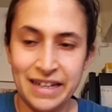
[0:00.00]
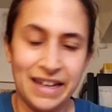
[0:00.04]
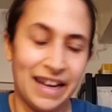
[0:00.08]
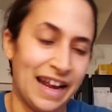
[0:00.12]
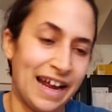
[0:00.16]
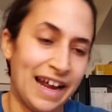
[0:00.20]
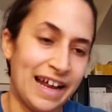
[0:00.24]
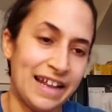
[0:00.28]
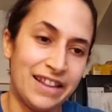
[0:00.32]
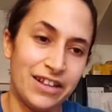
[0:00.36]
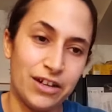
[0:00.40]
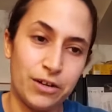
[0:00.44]

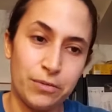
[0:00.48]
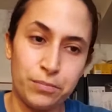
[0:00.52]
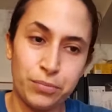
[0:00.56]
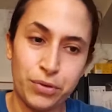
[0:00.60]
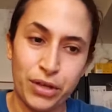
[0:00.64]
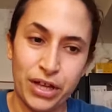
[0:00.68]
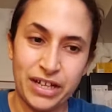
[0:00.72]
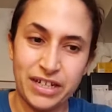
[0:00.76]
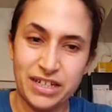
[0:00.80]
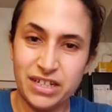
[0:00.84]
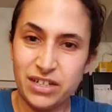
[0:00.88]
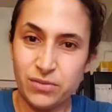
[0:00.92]
and they're
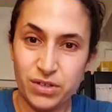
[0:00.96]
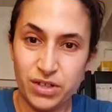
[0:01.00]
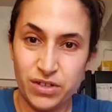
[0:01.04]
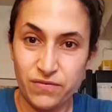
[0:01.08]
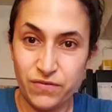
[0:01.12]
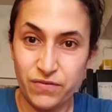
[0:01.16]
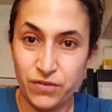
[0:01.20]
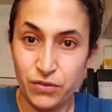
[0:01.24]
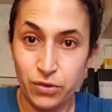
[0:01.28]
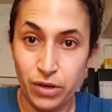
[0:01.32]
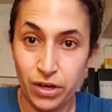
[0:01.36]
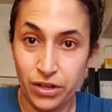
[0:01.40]
blended with a
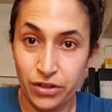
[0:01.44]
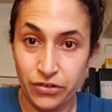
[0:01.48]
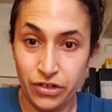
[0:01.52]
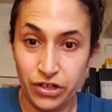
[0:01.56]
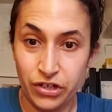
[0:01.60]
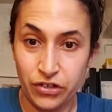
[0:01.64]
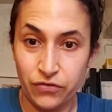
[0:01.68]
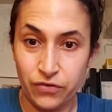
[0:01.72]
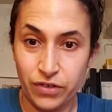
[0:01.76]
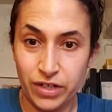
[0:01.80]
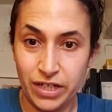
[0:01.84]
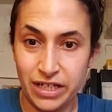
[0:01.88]
few other
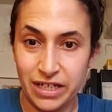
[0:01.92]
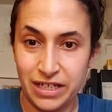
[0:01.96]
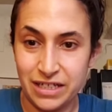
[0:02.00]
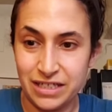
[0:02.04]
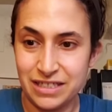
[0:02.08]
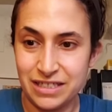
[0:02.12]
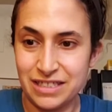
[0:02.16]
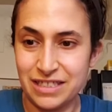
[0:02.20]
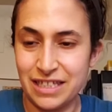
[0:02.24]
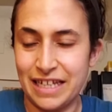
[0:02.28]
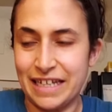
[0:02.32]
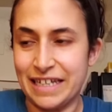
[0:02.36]

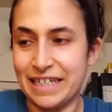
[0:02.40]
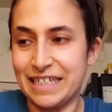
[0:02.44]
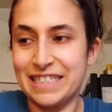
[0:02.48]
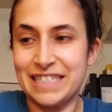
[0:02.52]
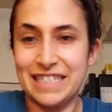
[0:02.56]
ingredients like